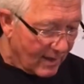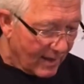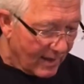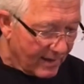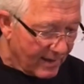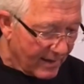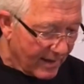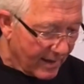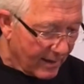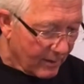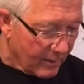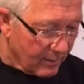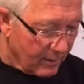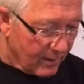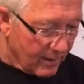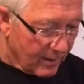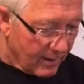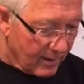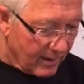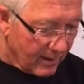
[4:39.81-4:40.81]
and now
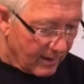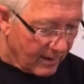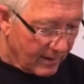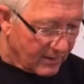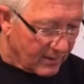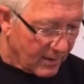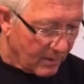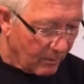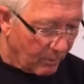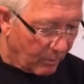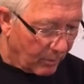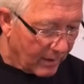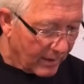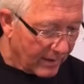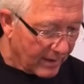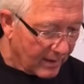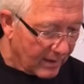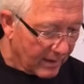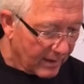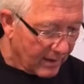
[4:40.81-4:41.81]
it's
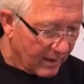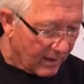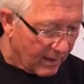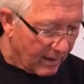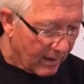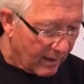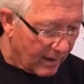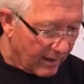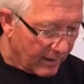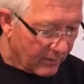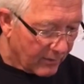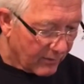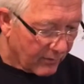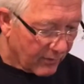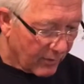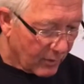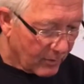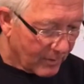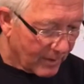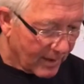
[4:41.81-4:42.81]
completely
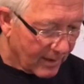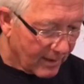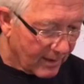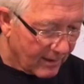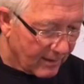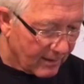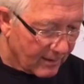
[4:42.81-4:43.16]
hydrophobic,